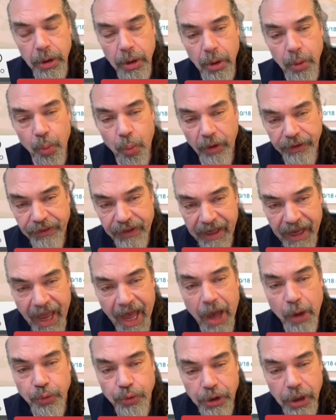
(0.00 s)
what the
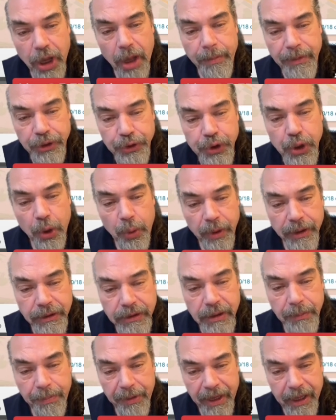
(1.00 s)
outcome is going
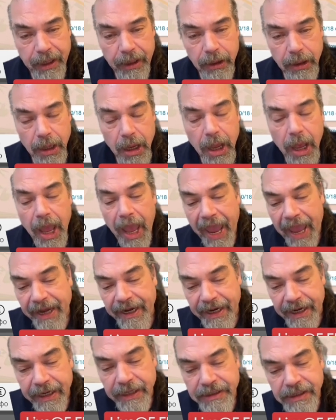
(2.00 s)
to be. And
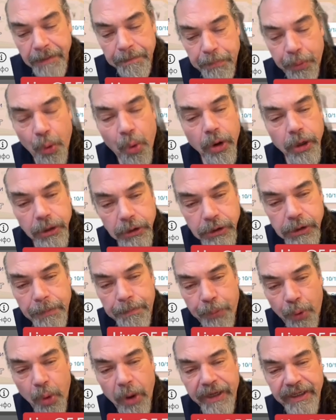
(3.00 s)
it is important to
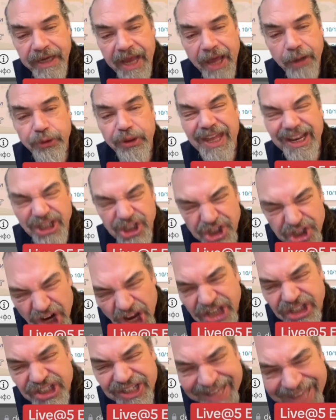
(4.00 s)
point out that
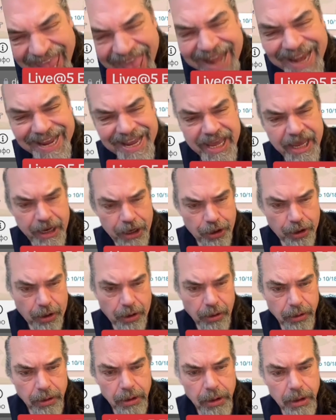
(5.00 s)
just getting here
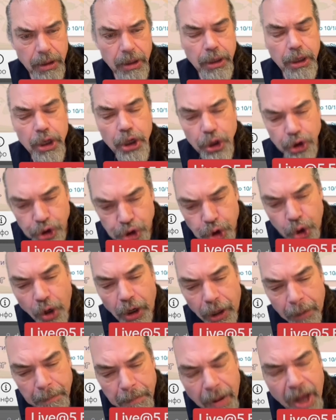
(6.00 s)

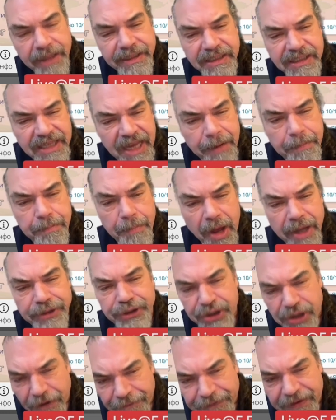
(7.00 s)
took months and
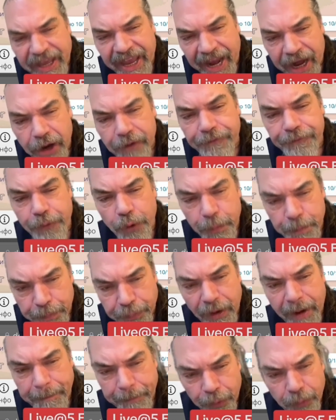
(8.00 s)
months of careful
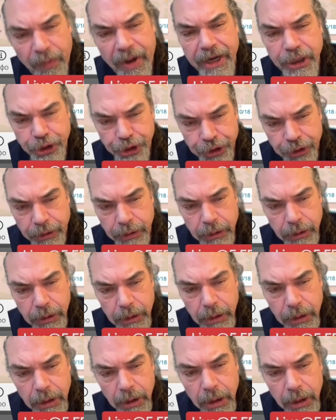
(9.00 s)
preparation
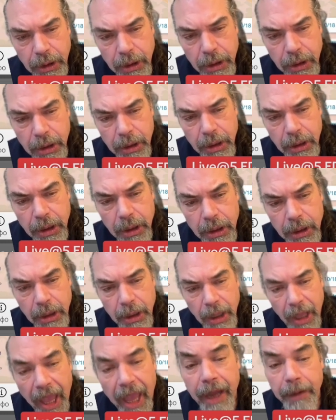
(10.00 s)

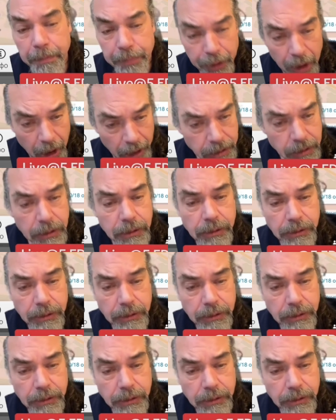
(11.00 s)
and blood.